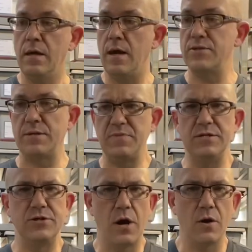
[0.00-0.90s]
something
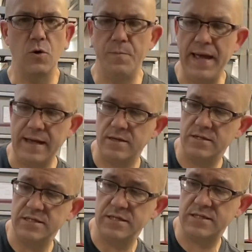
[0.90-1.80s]
dark, opaque,
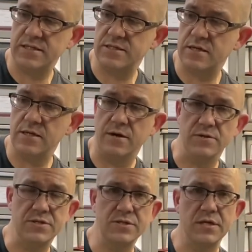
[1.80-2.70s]
because this is clear.
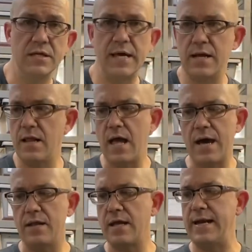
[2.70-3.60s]
This is gonna let a lot
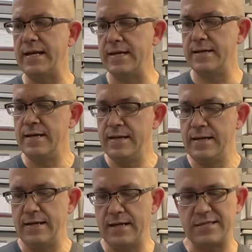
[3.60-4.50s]
of light in,
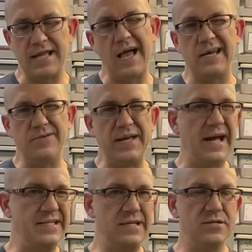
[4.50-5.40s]
and that's not gonna be
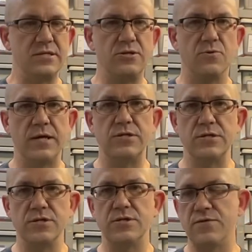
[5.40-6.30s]
ideal
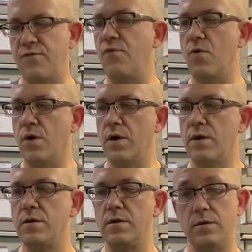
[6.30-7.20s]
situations for
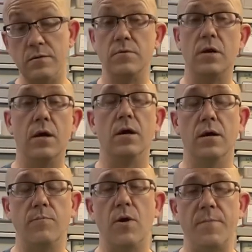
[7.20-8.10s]
a ball